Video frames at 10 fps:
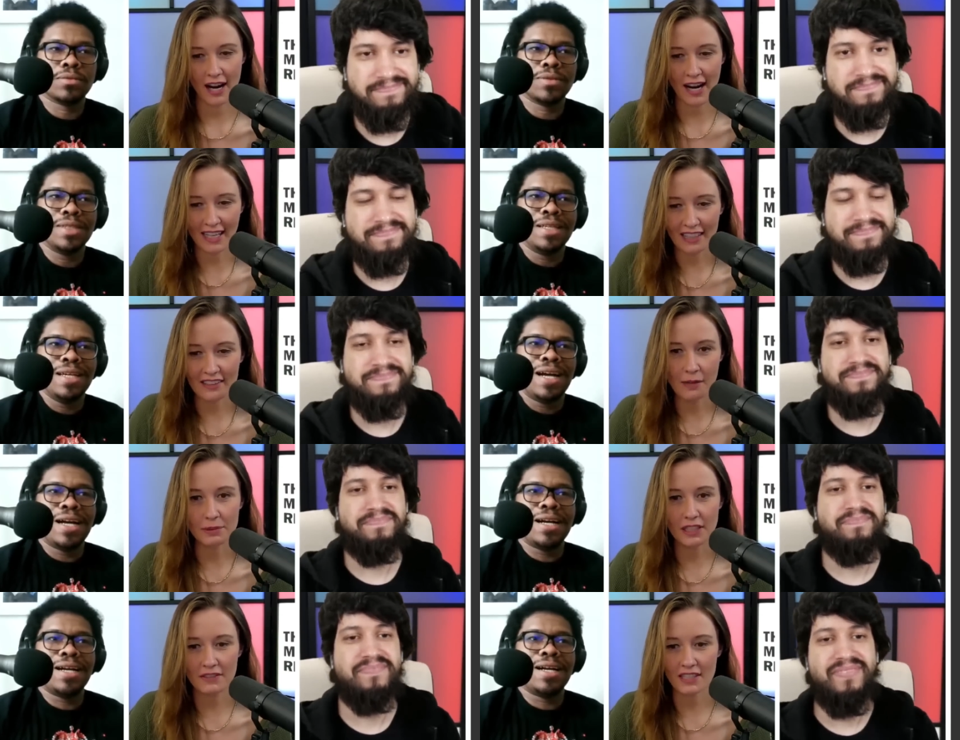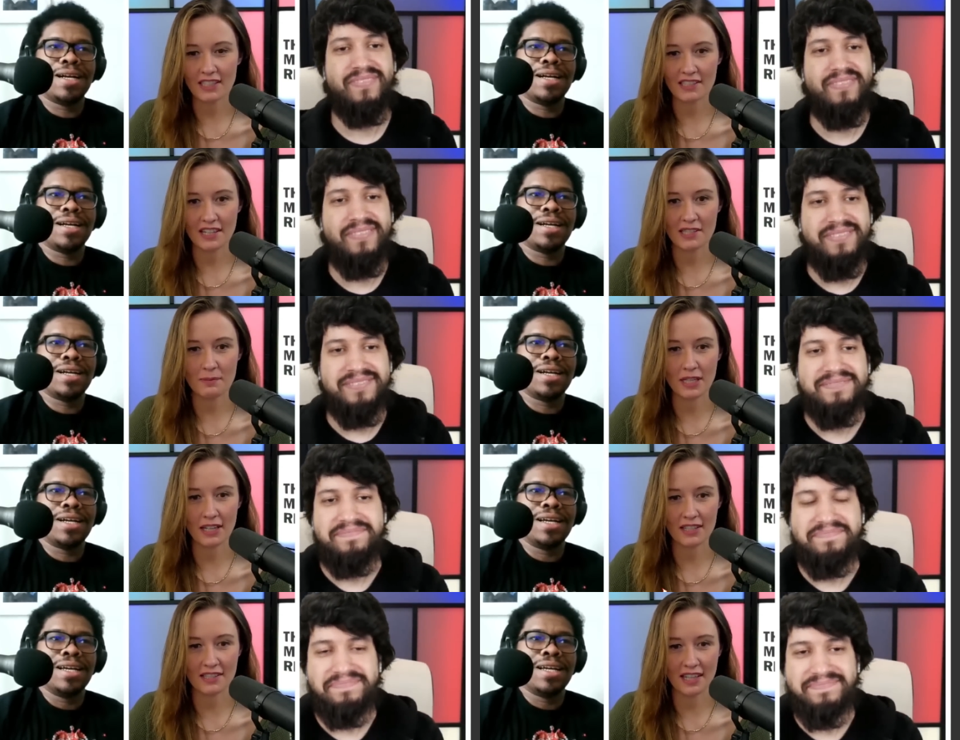Speaker 1: I, I cannot believe that exists
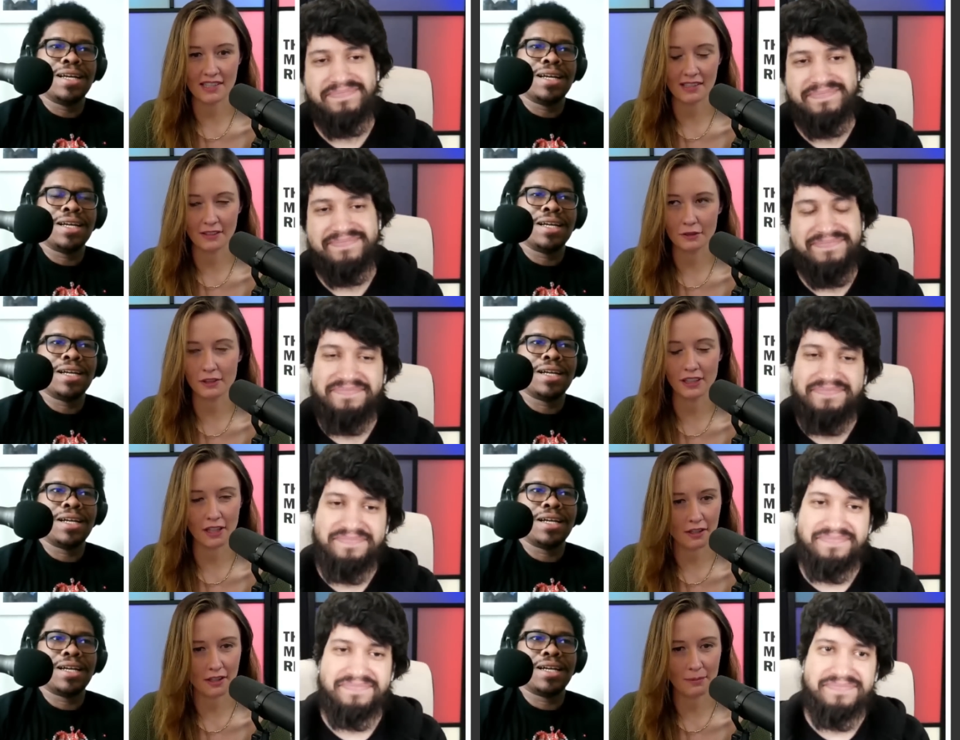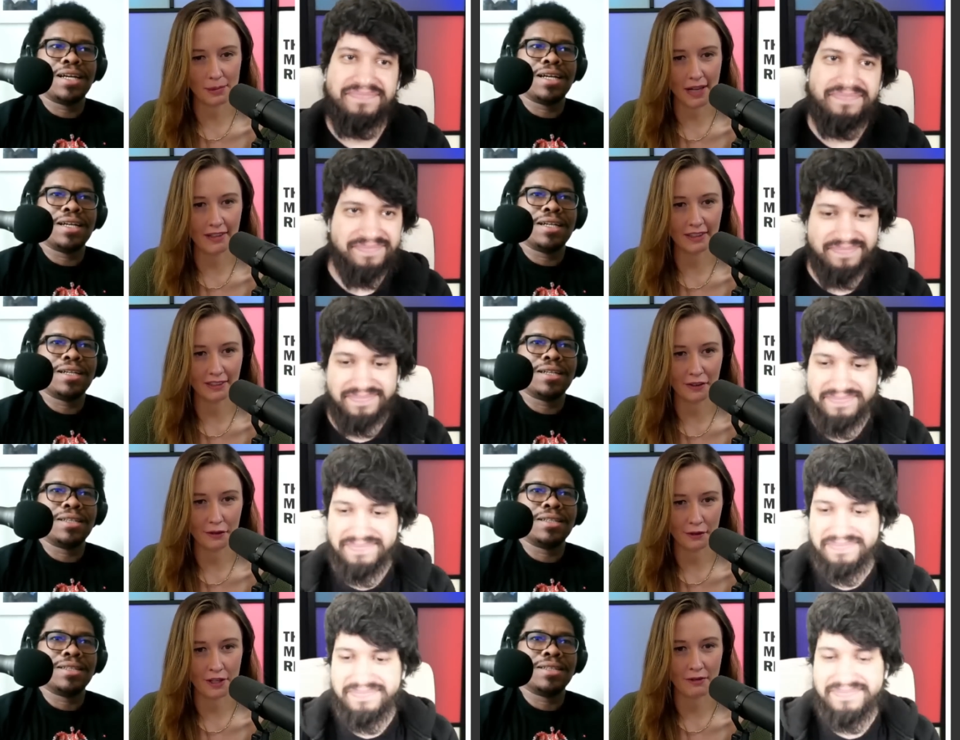because that's literally a, a plot line on
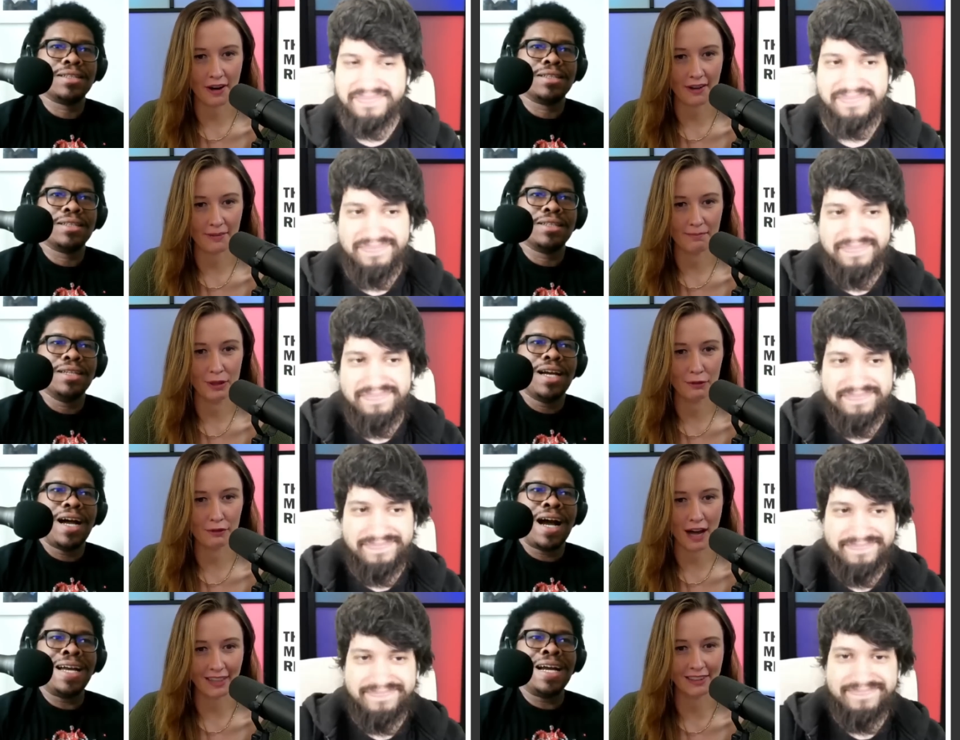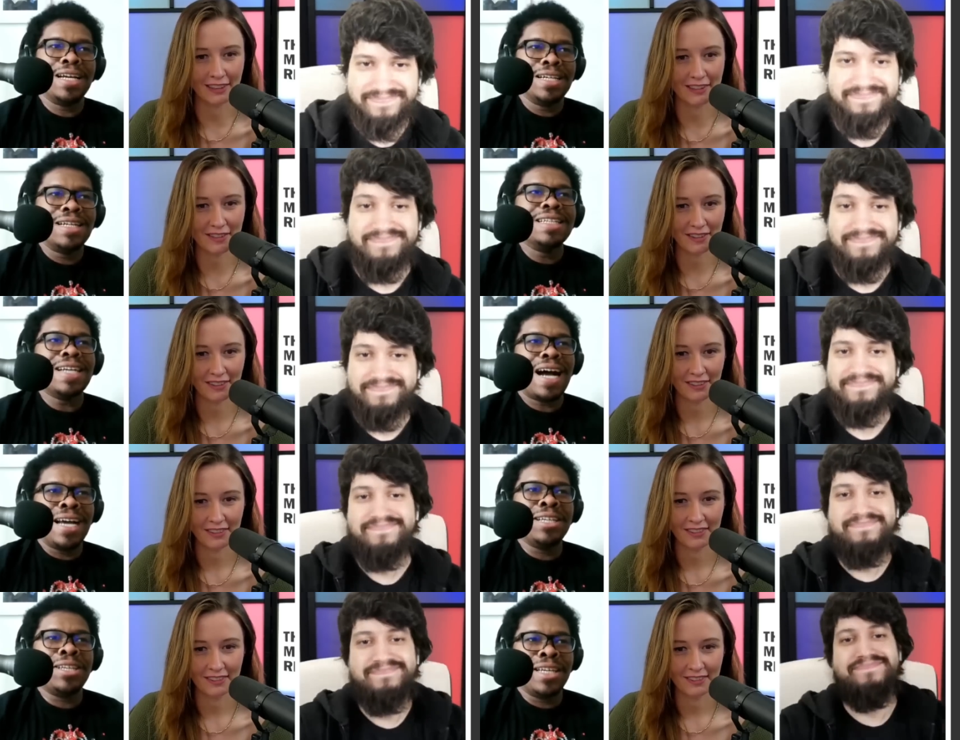30 Rock, MILF Island.
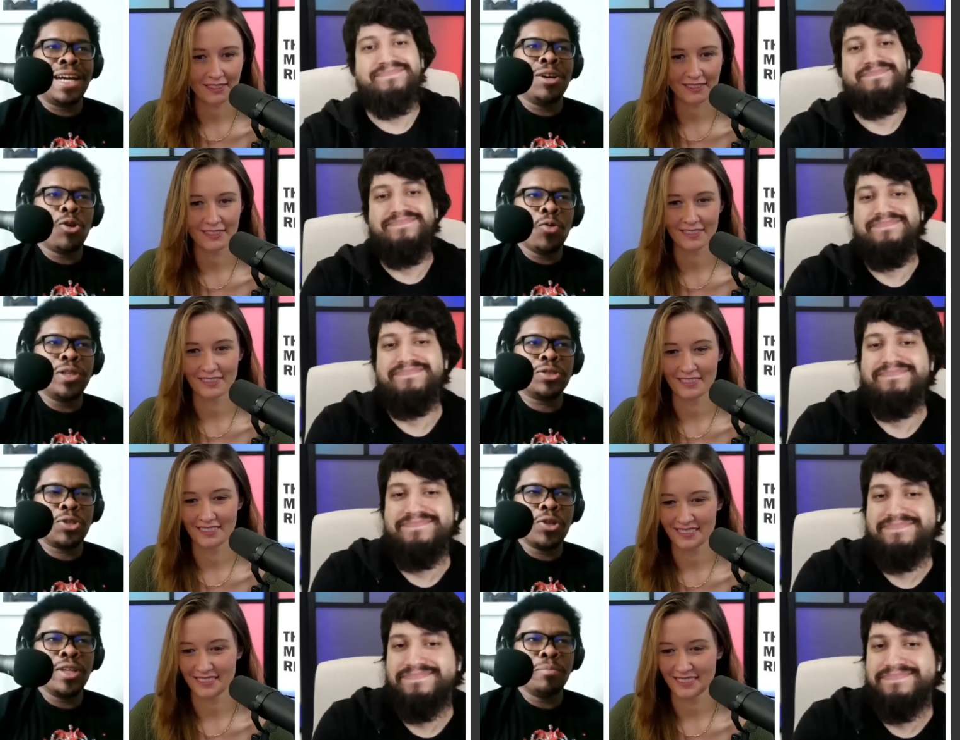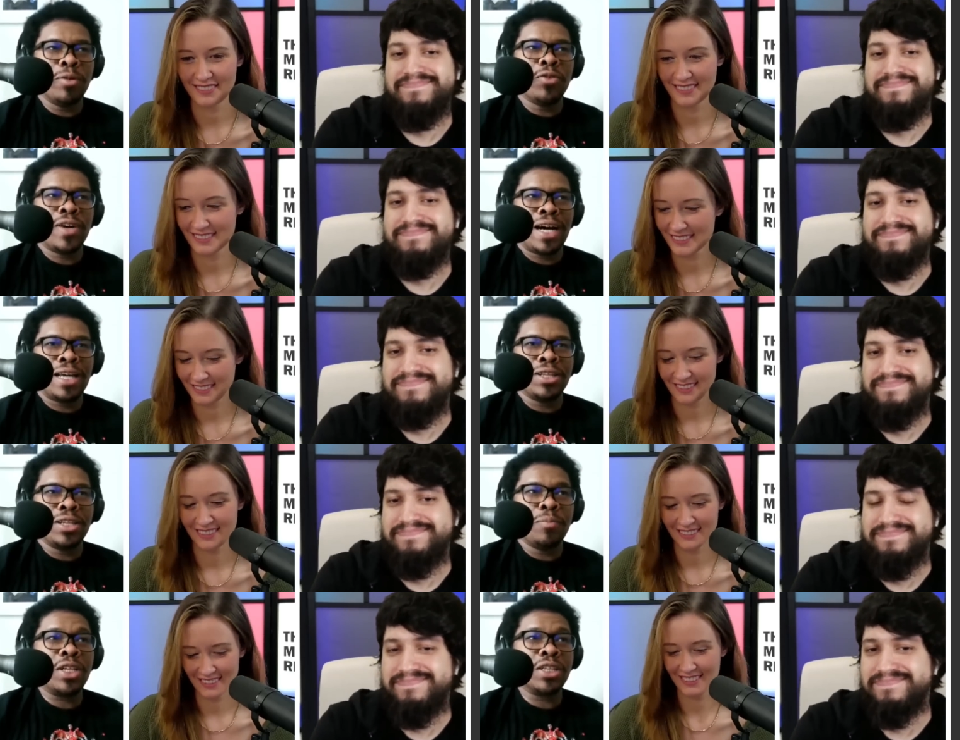
Speaker 2: I can, I always call it MILF Island
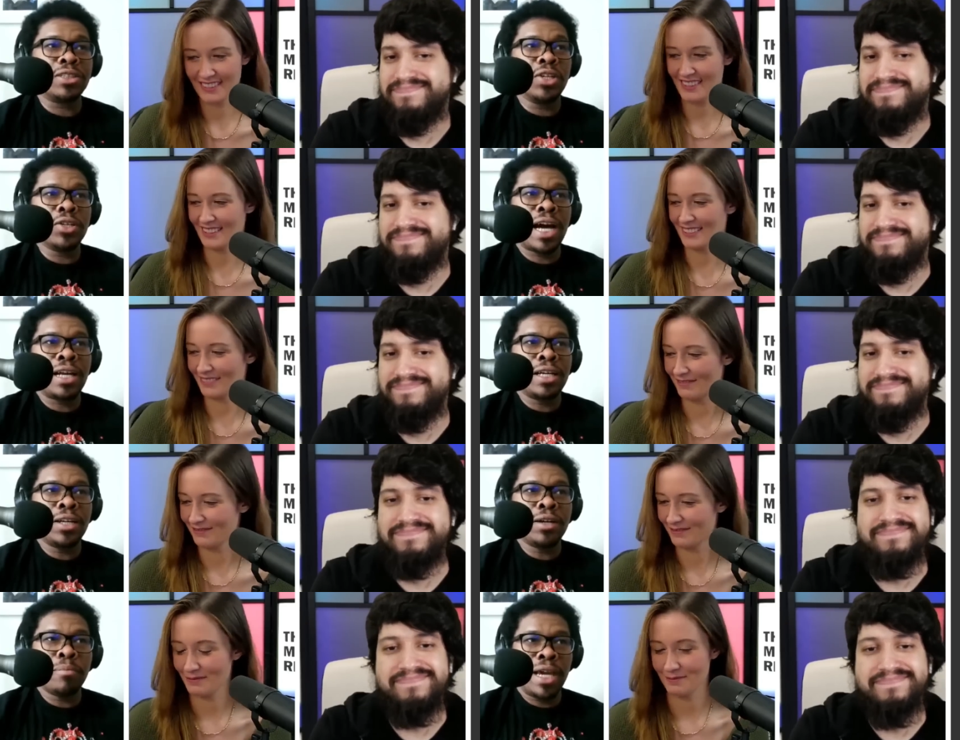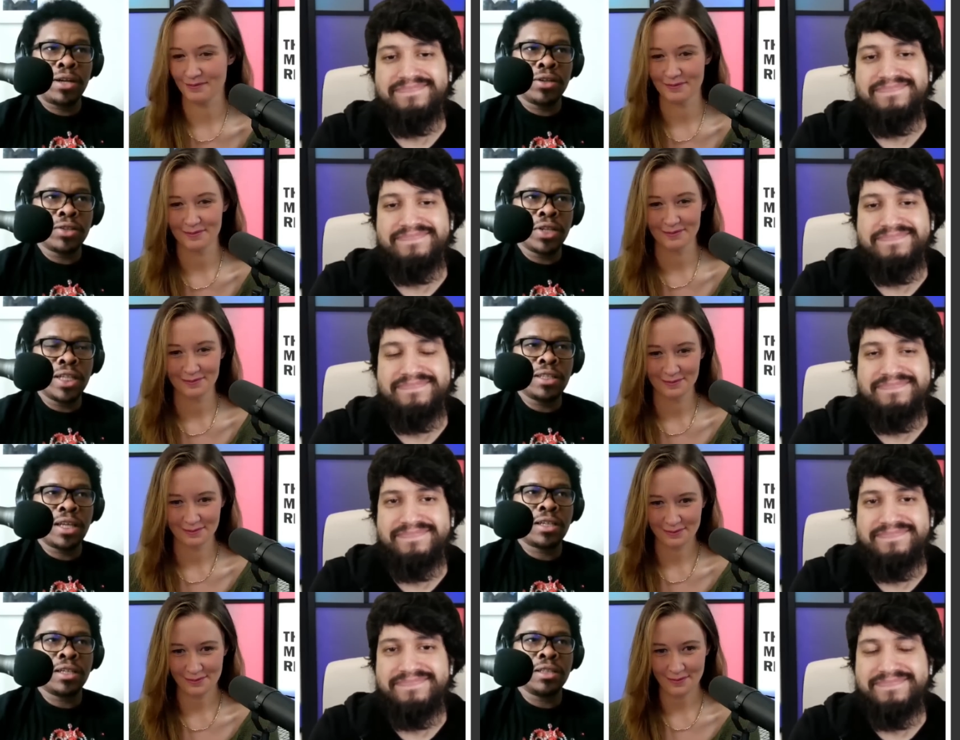because they're not in a manor, they're in
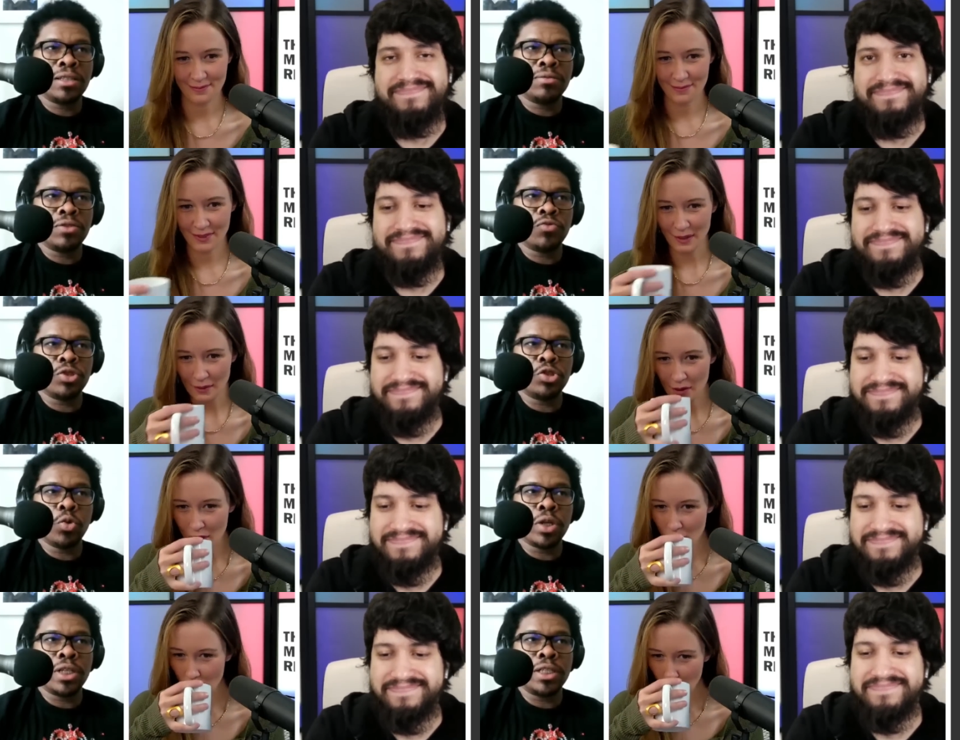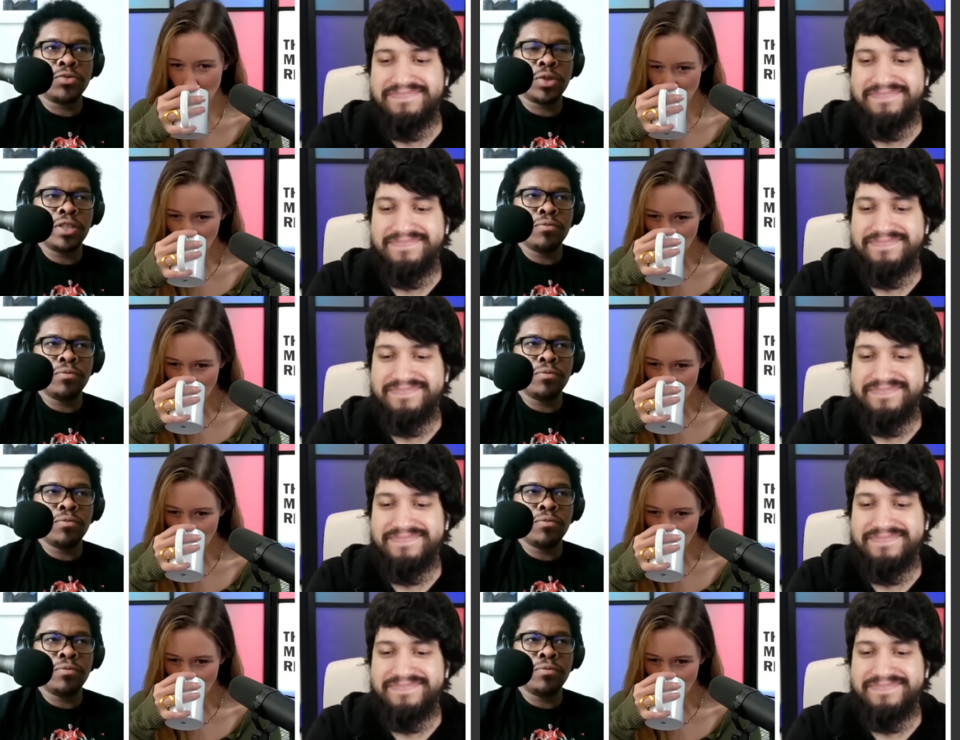like a resort. It's really